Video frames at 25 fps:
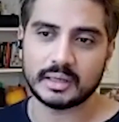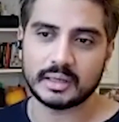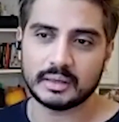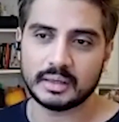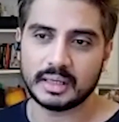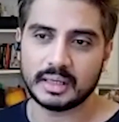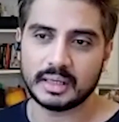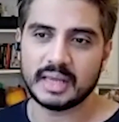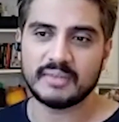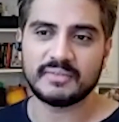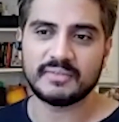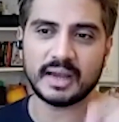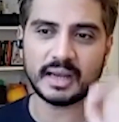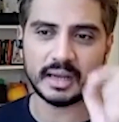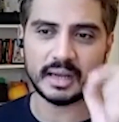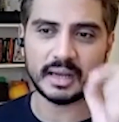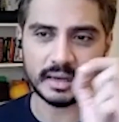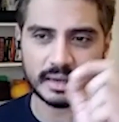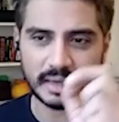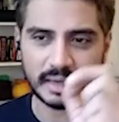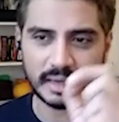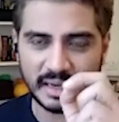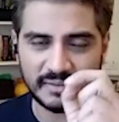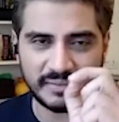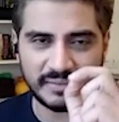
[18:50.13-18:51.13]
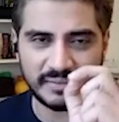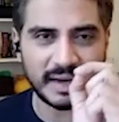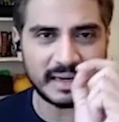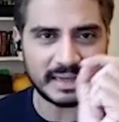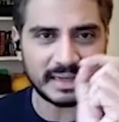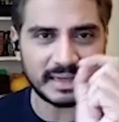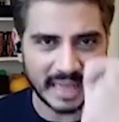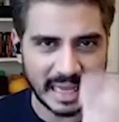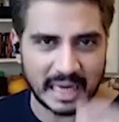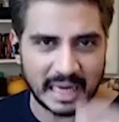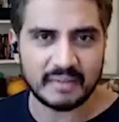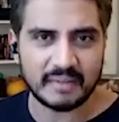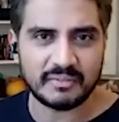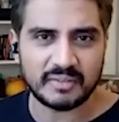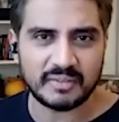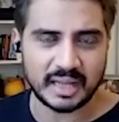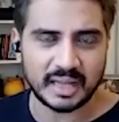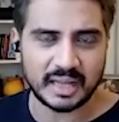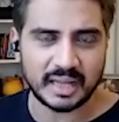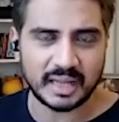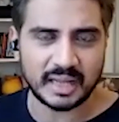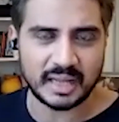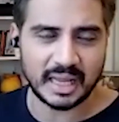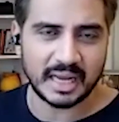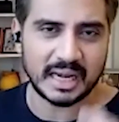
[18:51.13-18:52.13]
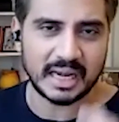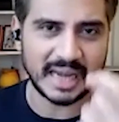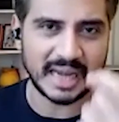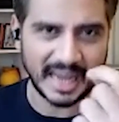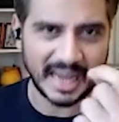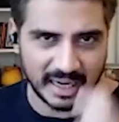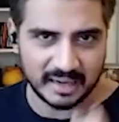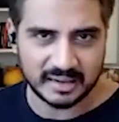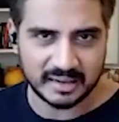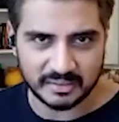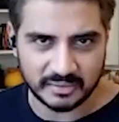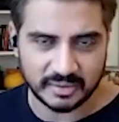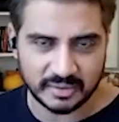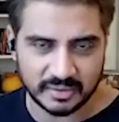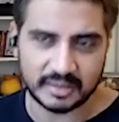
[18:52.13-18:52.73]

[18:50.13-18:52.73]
if I delved in negativity,